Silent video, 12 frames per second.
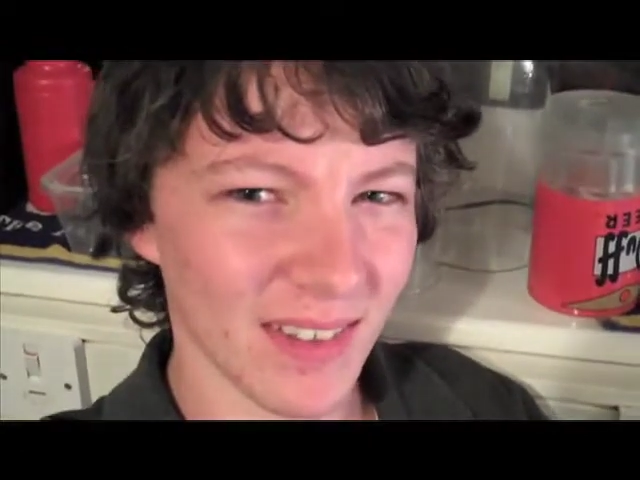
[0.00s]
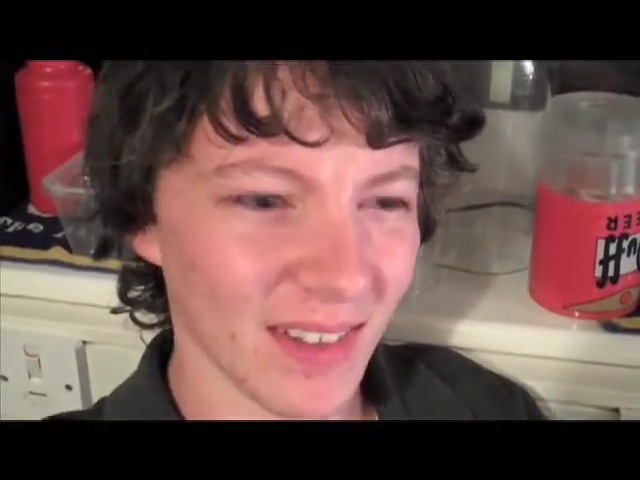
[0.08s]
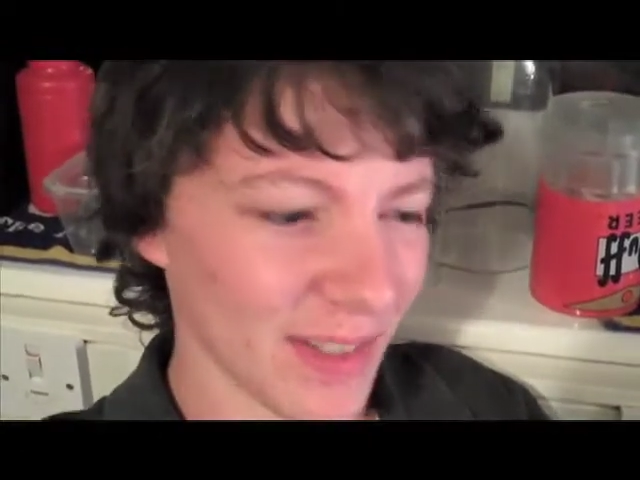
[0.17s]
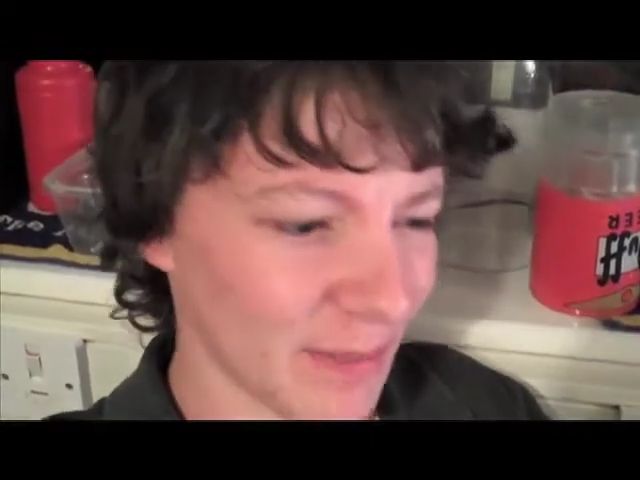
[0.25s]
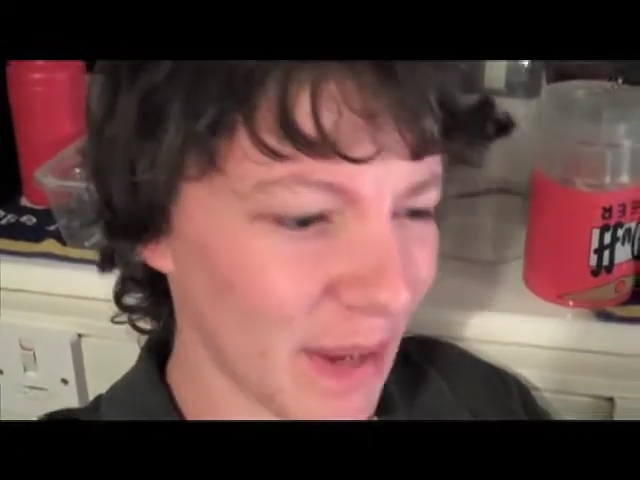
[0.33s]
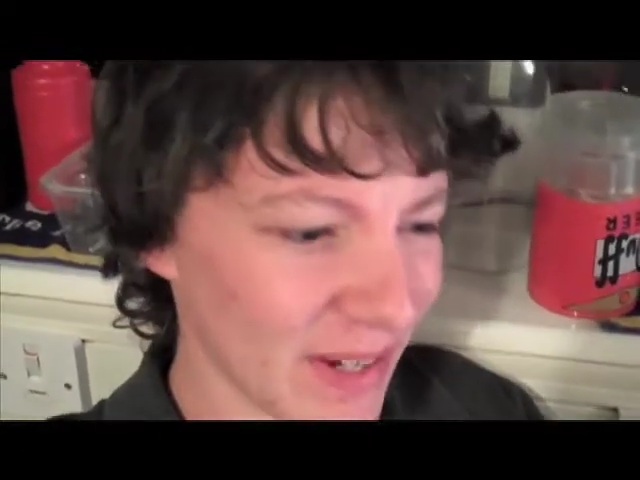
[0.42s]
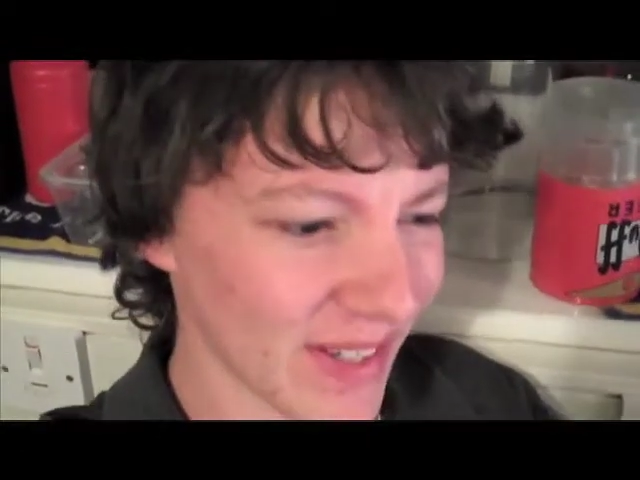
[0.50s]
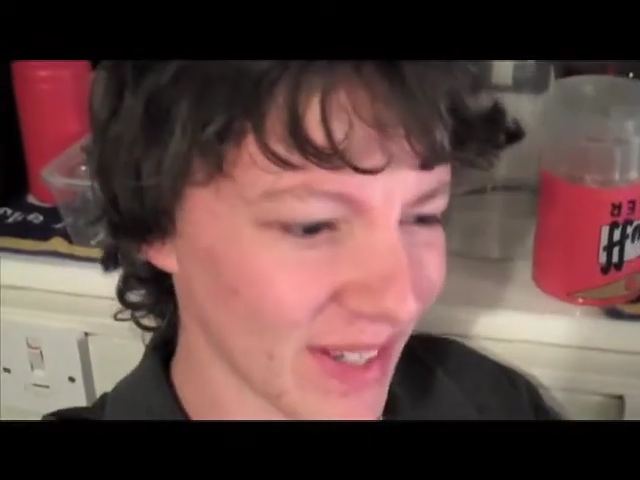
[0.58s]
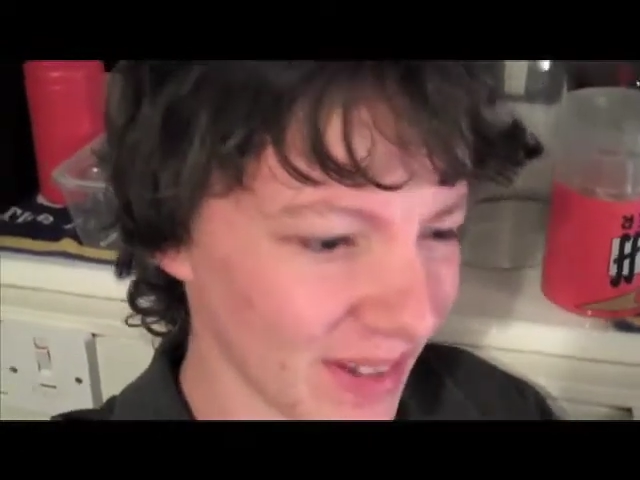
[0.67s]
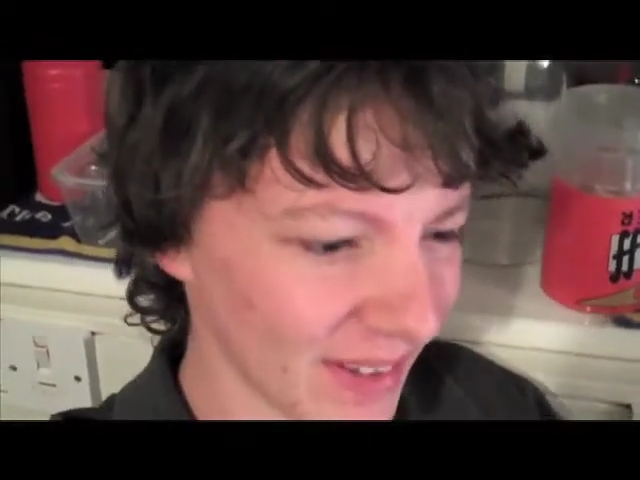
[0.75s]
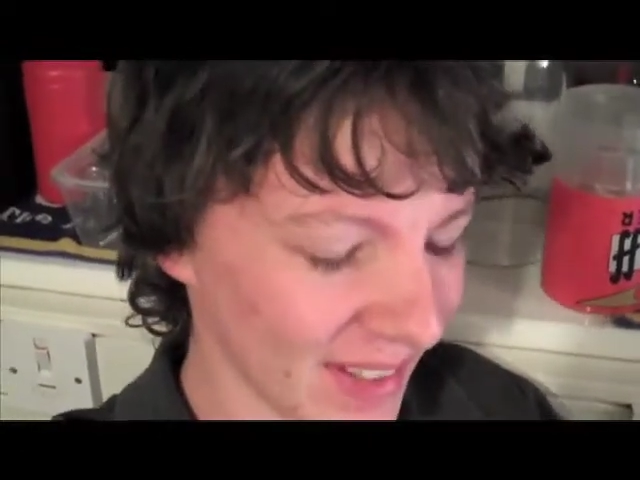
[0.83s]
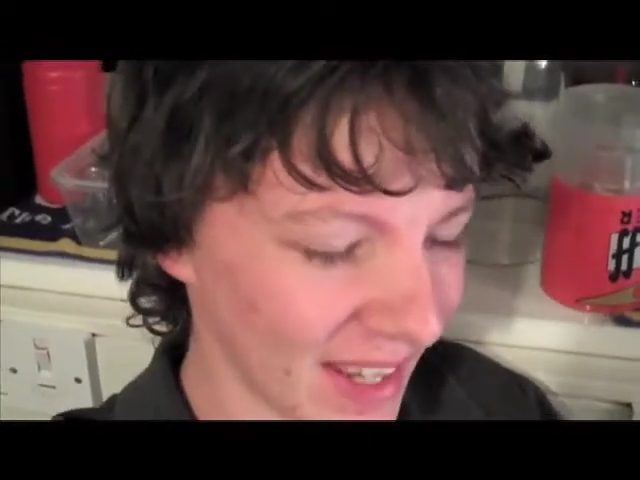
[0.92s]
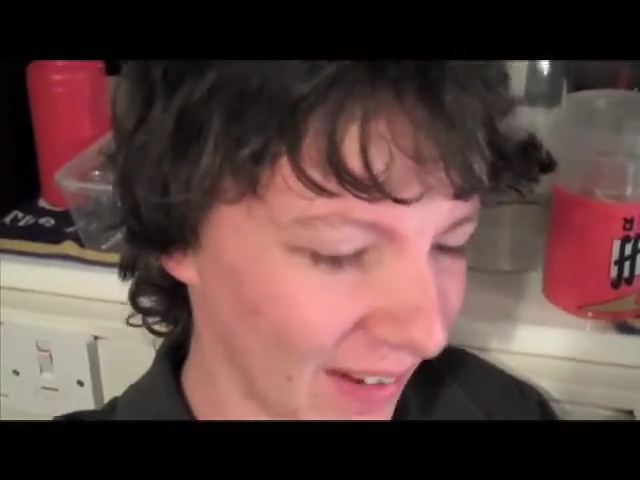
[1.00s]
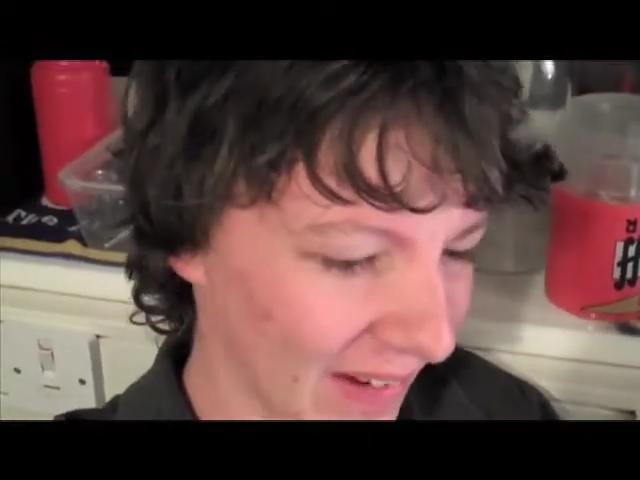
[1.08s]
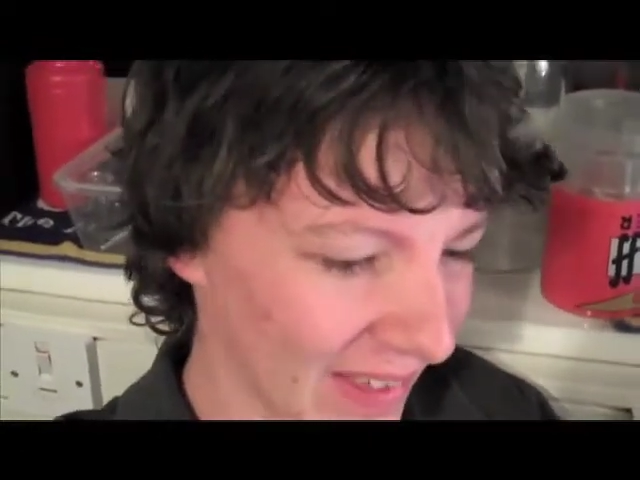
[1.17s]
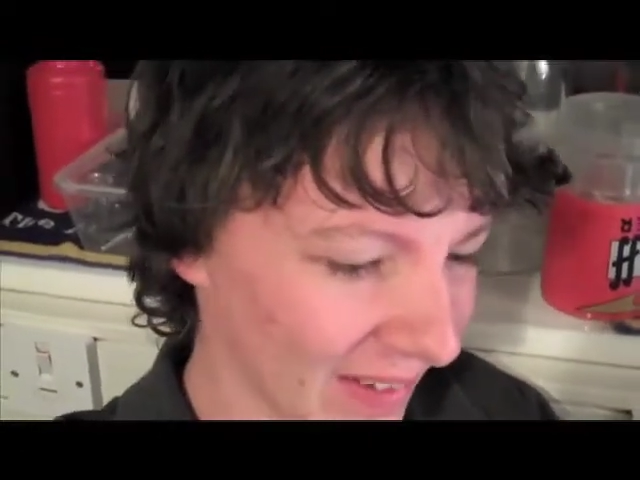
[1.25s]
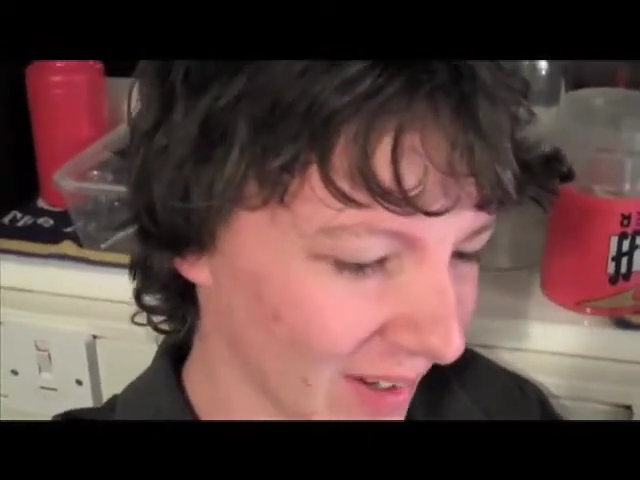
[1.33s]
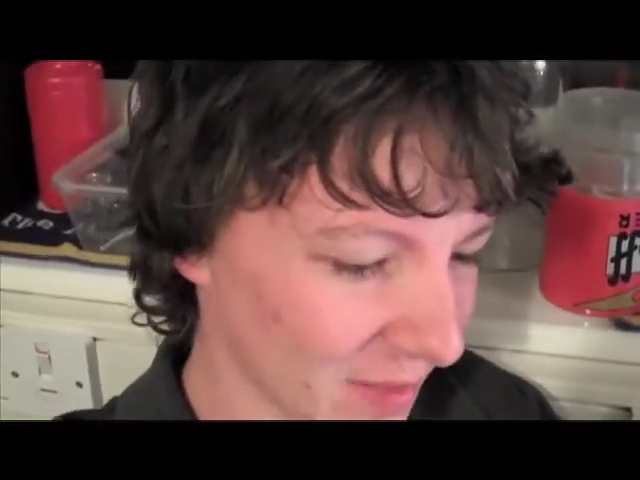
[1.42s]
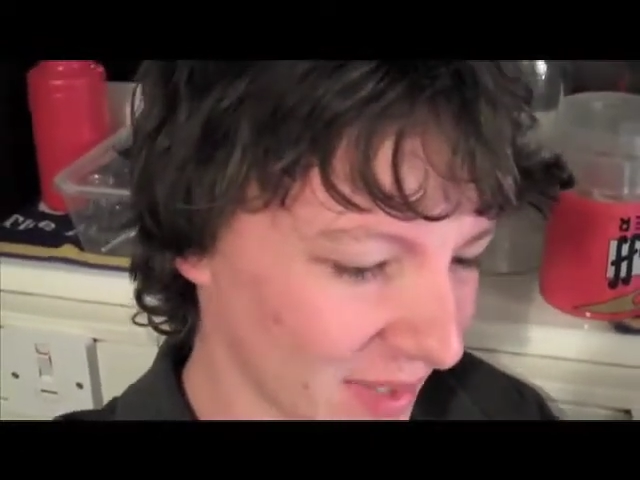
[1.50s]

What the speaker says: especially in the area that I'm